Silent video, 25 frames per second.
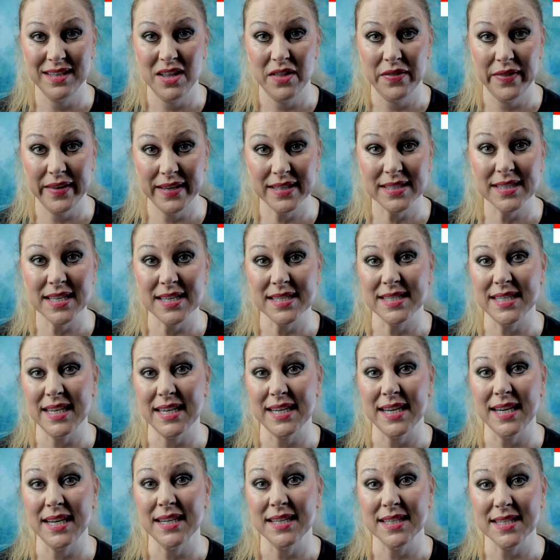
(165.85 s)
This is
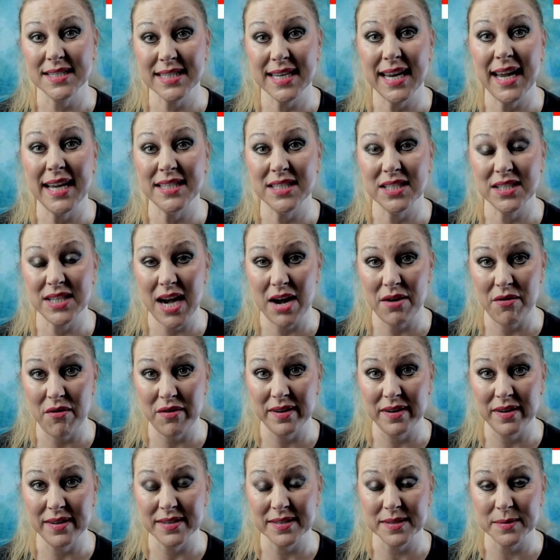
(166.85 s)
the state
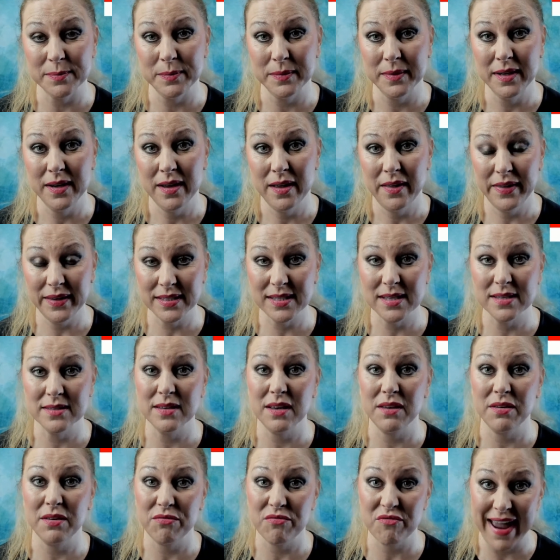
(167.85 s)
terrorism. This is the
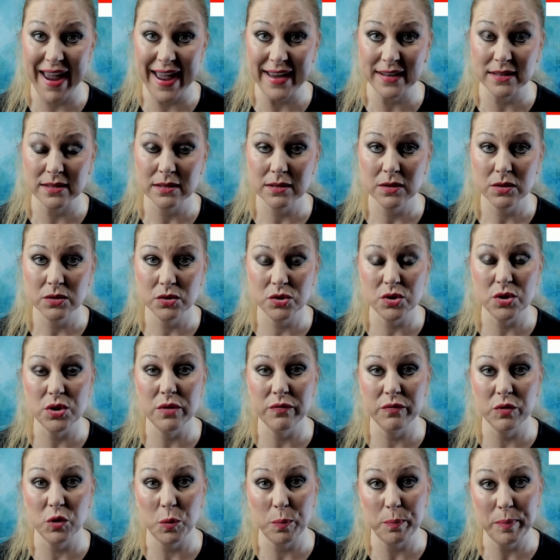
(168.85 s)
threat to
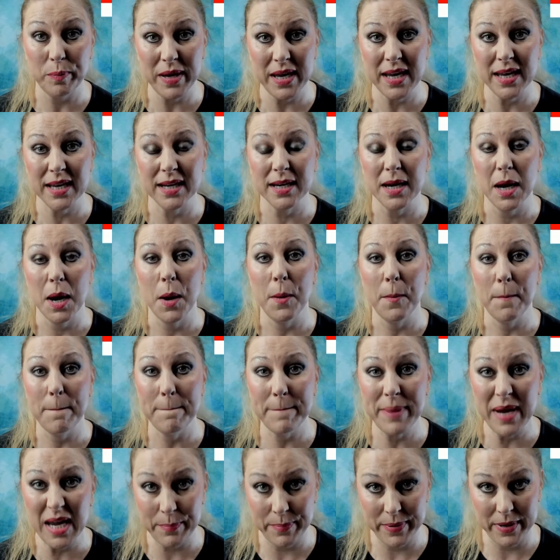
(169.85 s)
European
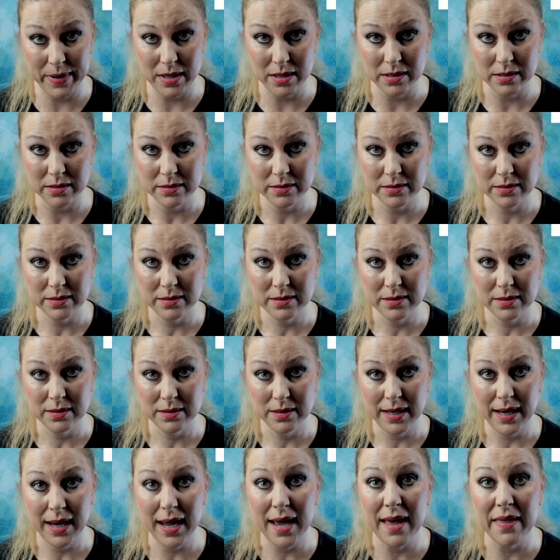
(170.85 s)
people
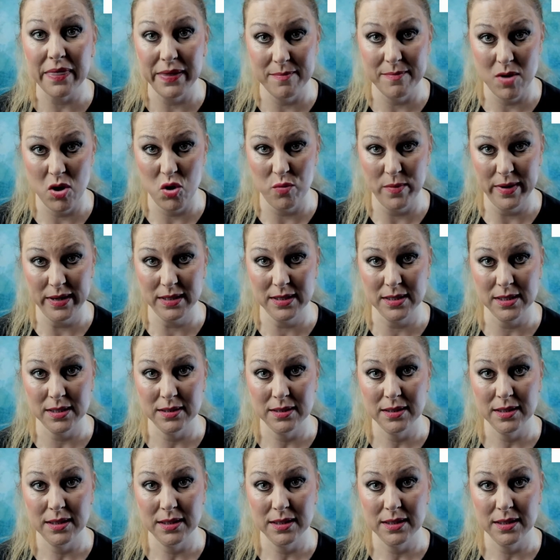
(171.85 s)
at the moment.